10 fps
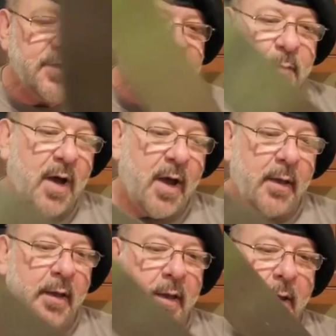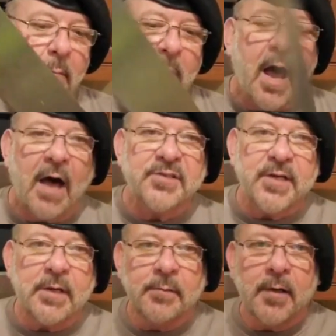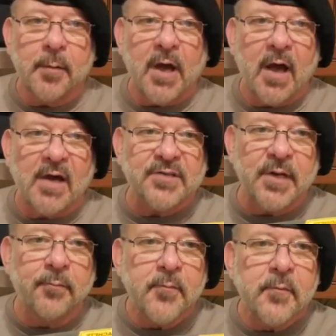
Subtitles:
by Imacasa.